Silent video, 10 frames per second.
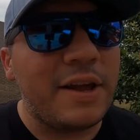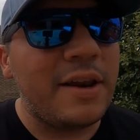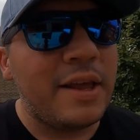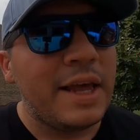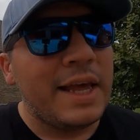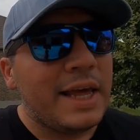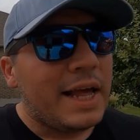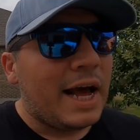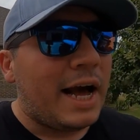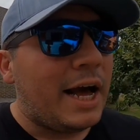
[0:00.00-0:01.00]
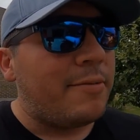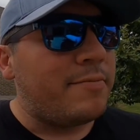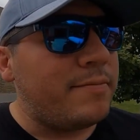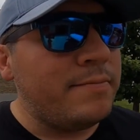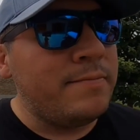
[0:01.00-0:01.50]
it
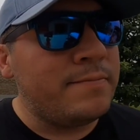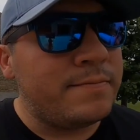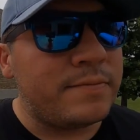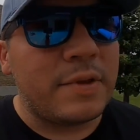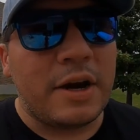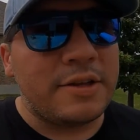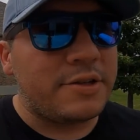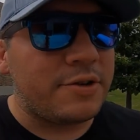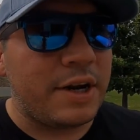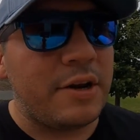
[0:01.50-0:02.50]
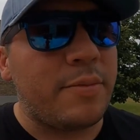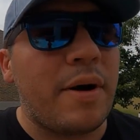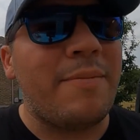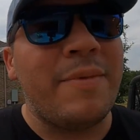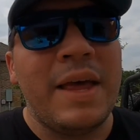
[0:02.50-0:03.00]
on the street, no
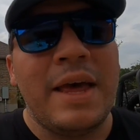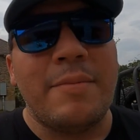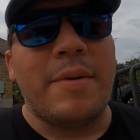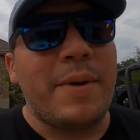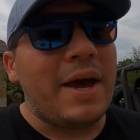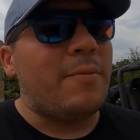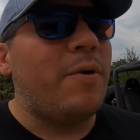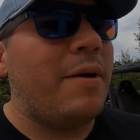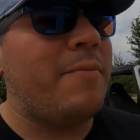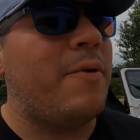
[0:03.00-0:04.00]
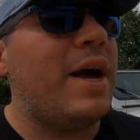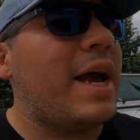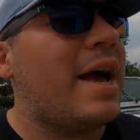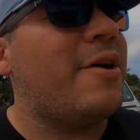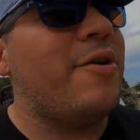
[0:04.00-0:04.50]
problem. But man, what
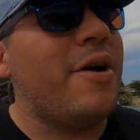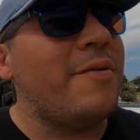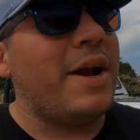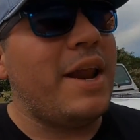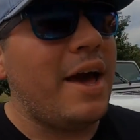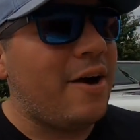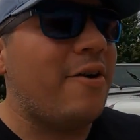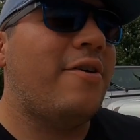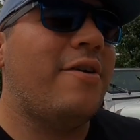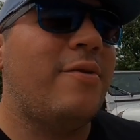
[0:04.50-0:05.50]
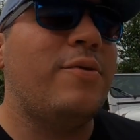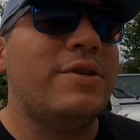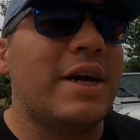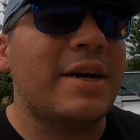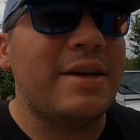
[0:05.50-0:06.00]
I got going on right now,
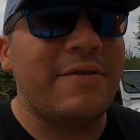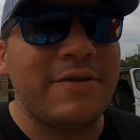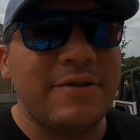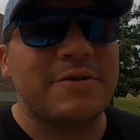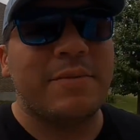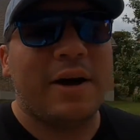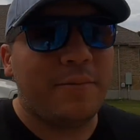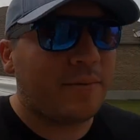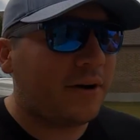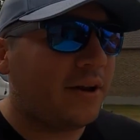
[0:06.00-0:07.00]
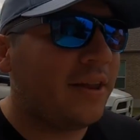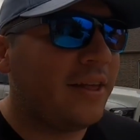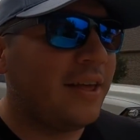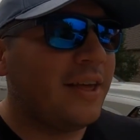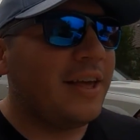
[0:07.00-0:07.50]
which I could definitely use some help on,
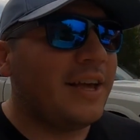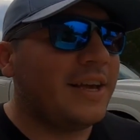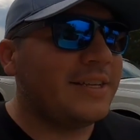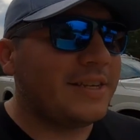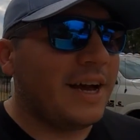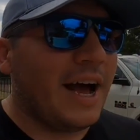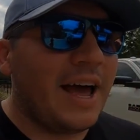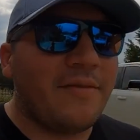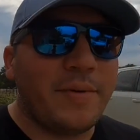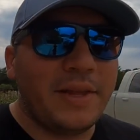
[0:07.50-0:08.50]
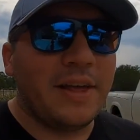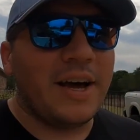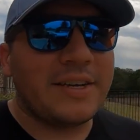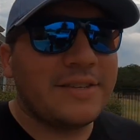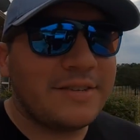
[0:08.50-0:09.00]
is I have bead
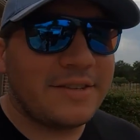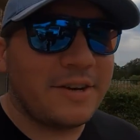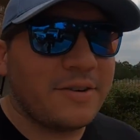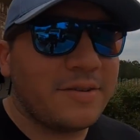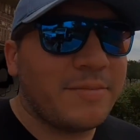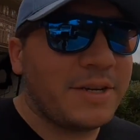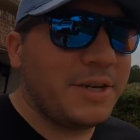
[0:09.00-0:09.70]
locks. So my